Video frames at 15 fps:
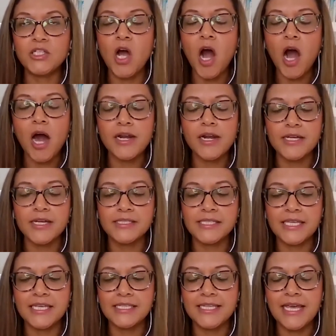taught us
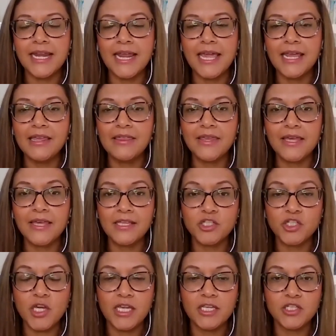is that anything can
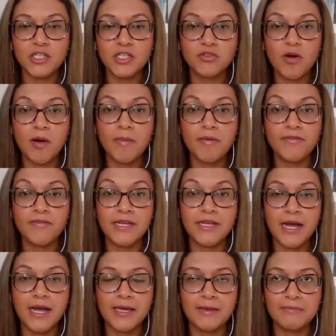change in a drop of a
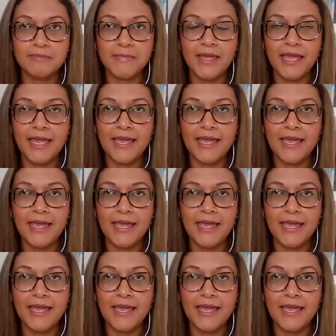dime.